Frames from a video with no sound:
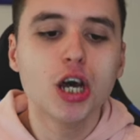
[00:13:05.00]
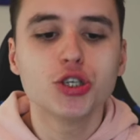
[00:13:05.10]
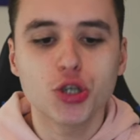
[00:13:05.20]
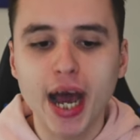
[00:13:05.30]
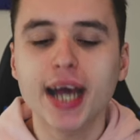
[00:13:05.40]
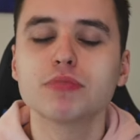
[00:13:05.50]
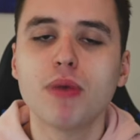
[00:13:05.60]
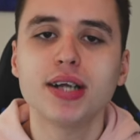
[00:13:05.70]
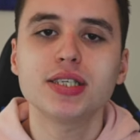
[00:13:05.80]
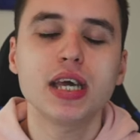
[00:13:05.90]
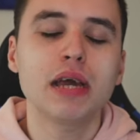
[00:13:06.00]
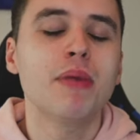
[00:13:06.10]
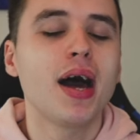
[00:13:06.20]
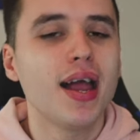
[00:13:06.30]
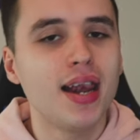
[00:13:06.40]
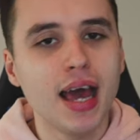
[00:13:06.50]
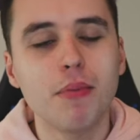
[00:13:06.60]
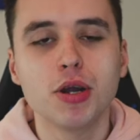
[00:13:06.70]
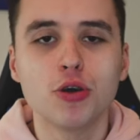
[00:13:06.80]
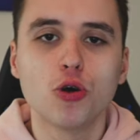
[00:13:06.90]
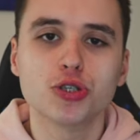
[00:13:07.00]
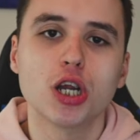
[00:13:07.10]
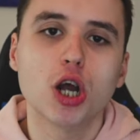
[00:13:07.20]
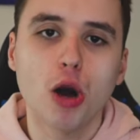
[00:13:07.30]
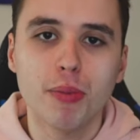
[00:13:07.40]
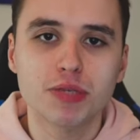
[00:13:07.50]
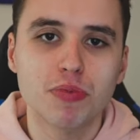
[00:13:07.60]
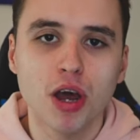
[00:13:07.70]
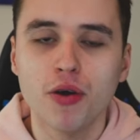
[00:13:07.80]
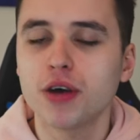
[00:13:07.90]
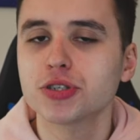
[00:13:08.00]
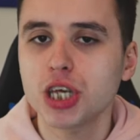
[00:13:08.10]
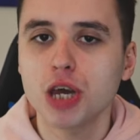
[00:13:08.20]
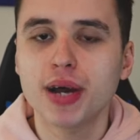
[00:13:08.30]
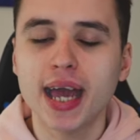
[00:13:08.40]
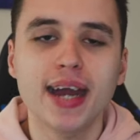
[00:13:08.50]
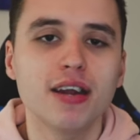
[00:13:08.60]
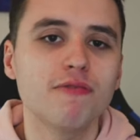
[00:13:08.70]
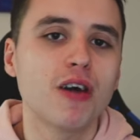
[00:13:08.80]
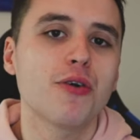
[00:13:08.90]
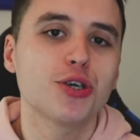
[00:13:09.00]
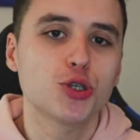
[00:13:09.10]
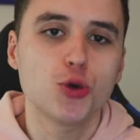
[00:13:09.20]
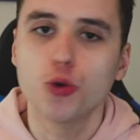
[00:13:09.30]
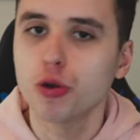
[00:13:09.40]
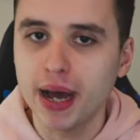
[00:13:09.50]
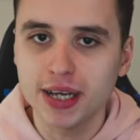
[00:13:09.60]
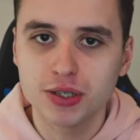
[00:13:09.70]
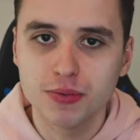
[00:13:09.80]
So that is my team. Let me know yours in the comments below and I'll see you again very soon. All the best.